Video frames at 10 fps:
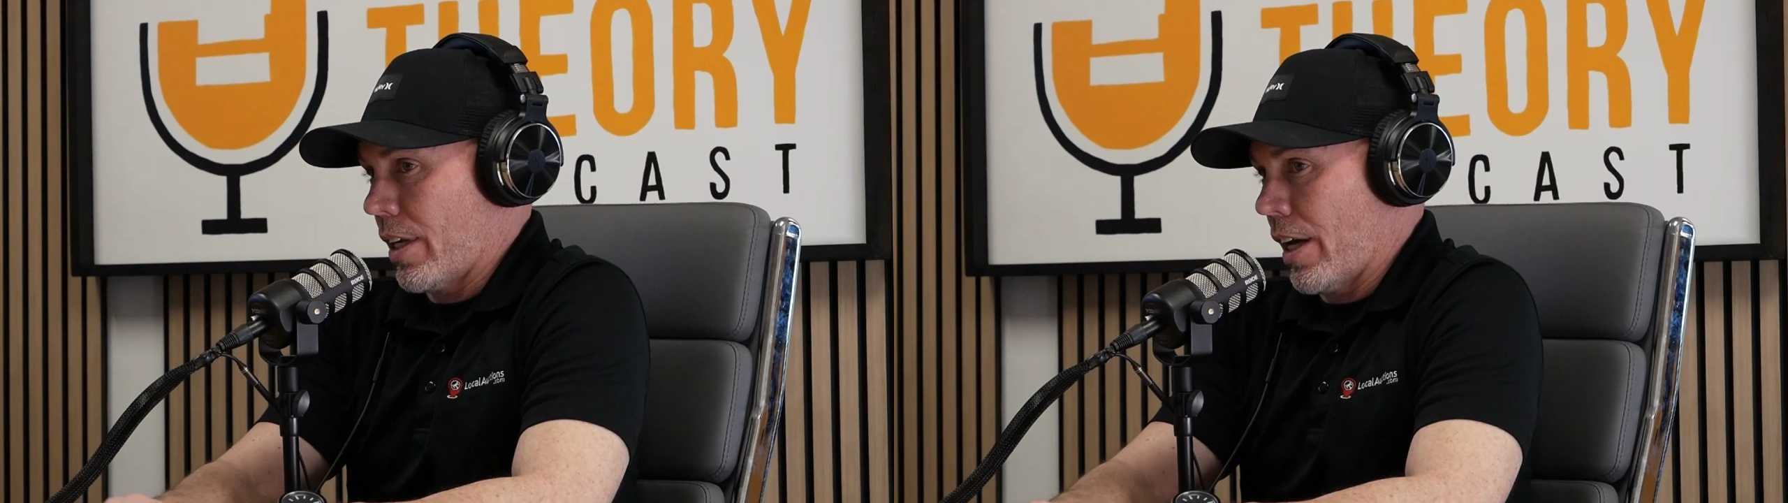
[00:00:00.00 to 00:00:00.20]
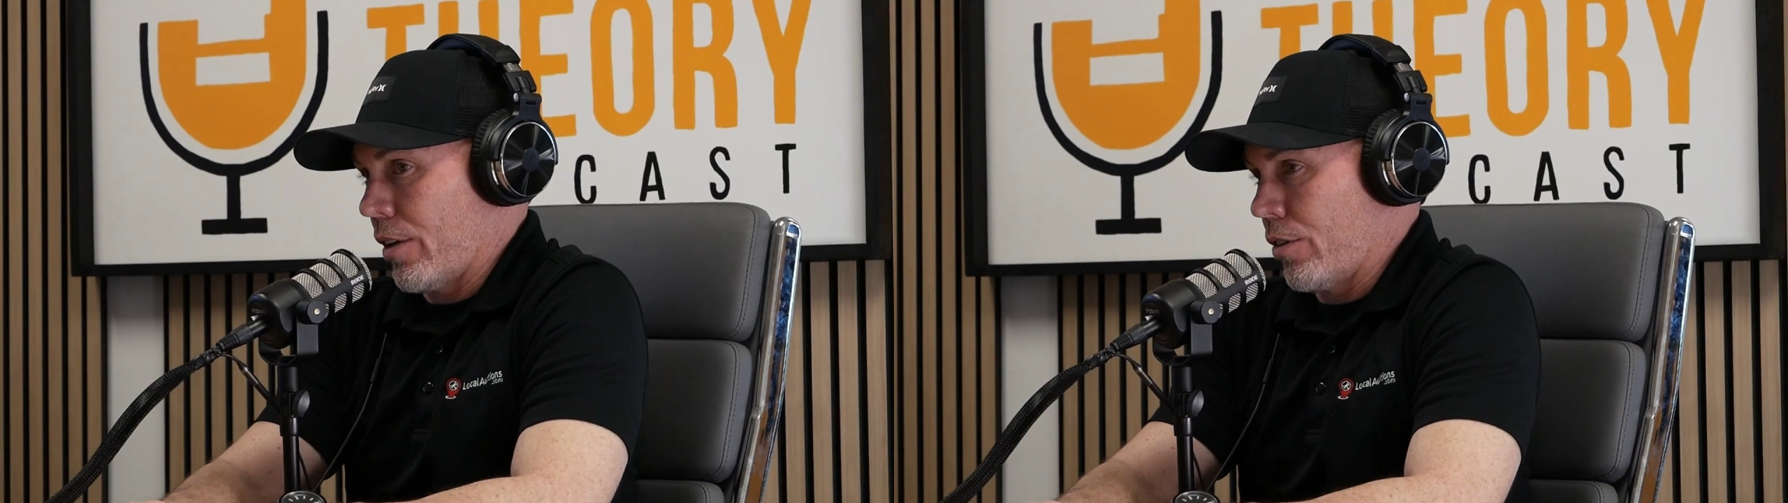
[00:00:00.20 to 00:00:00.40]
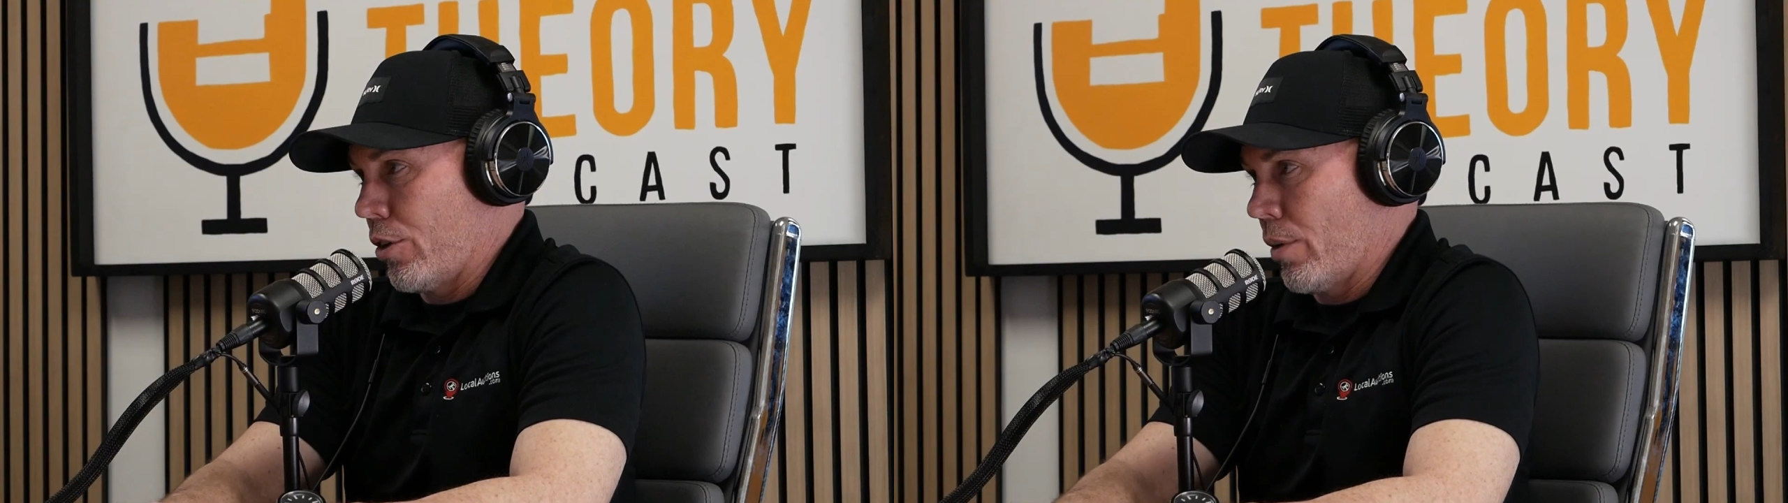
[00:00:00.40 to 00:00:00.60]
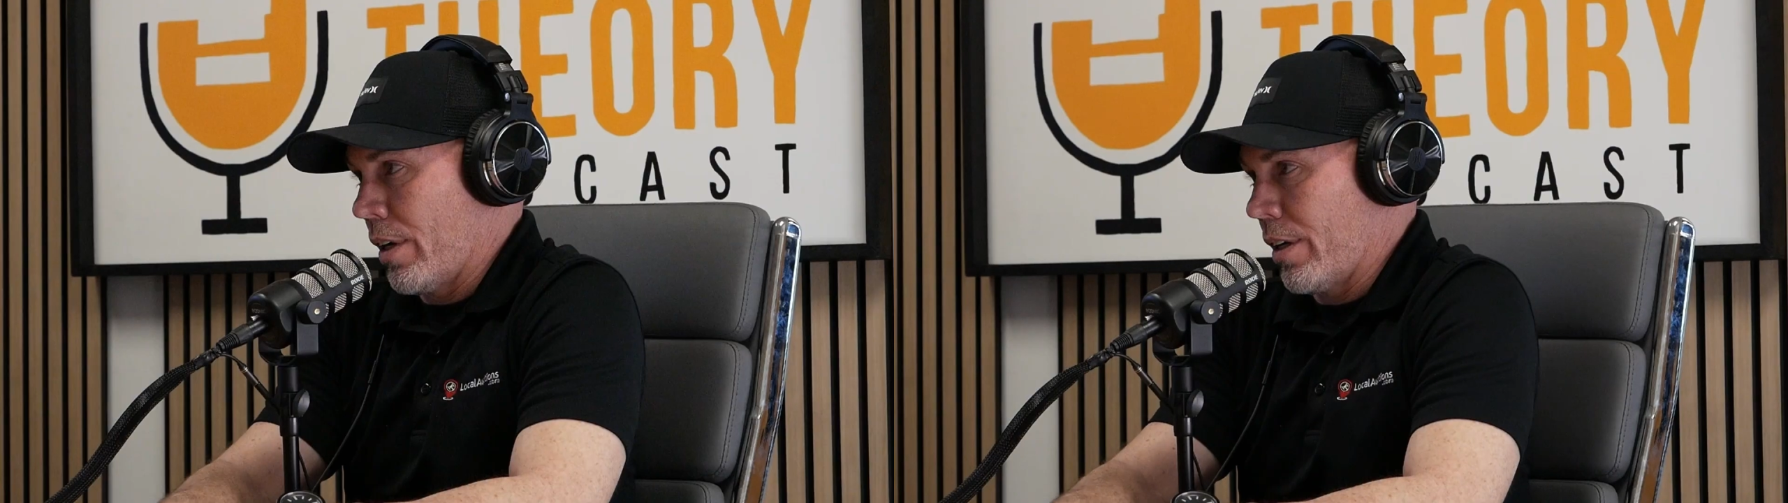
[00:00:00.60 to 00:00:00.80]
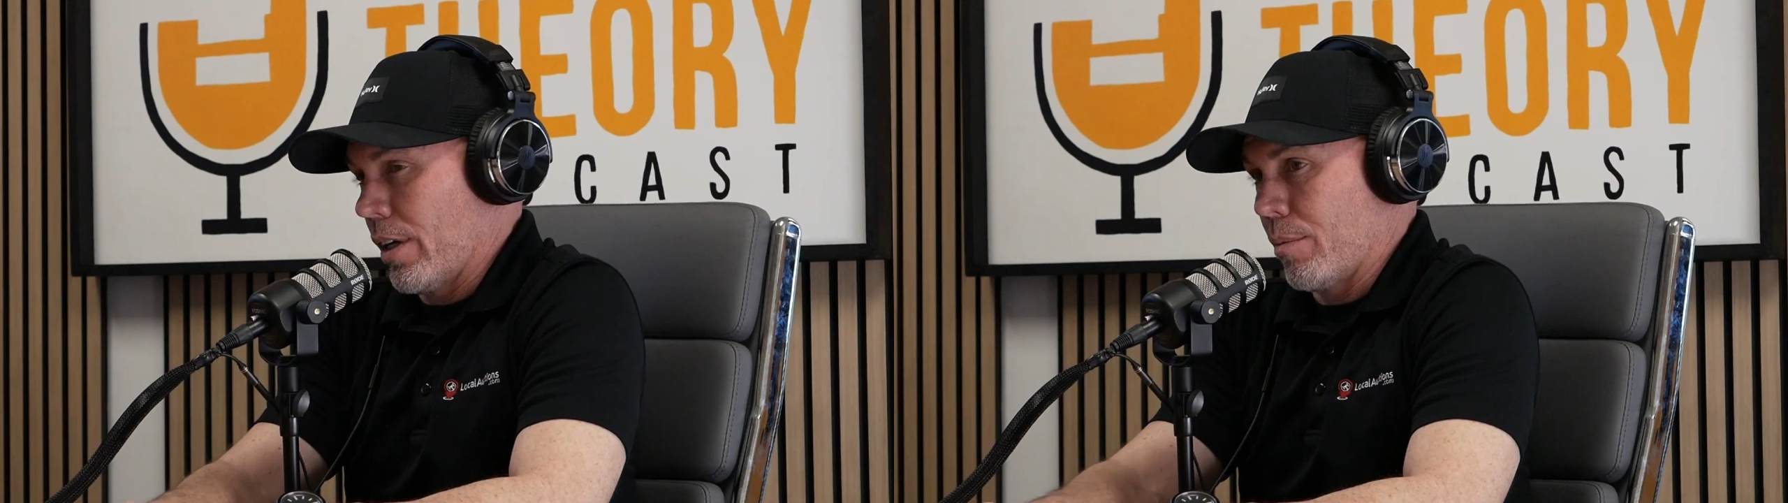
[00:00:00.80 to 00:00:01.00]
that you
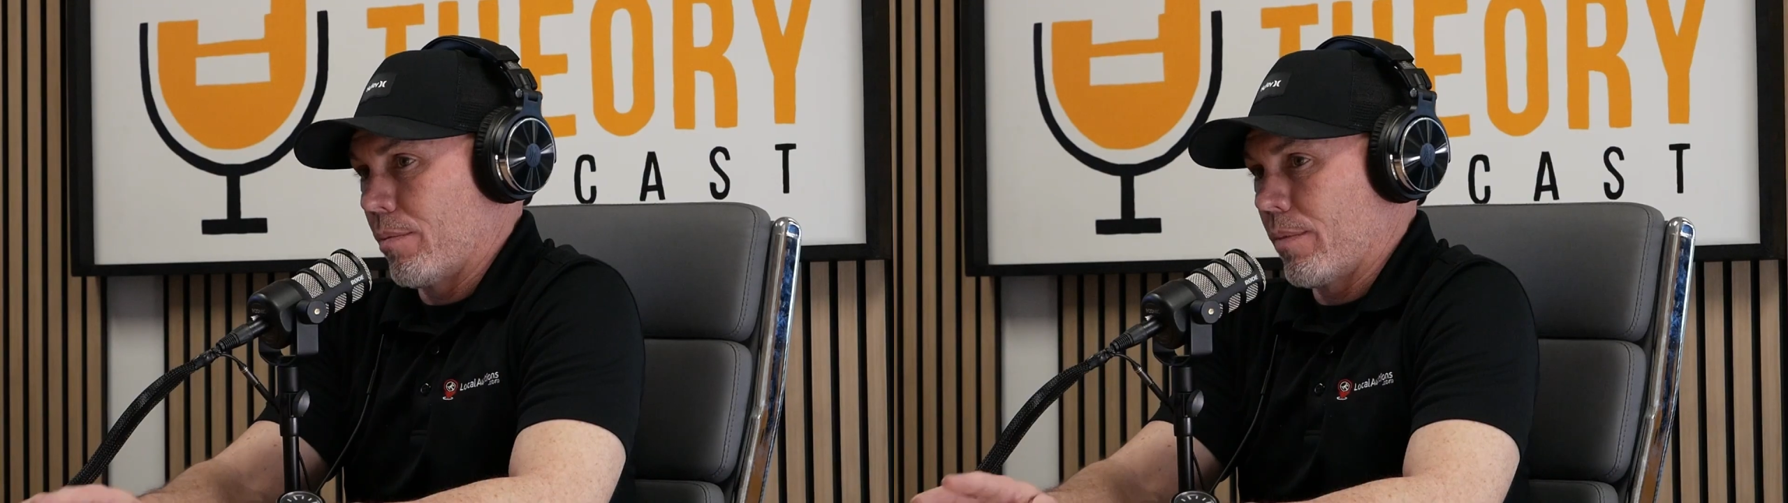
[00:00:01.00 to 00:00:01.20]
end up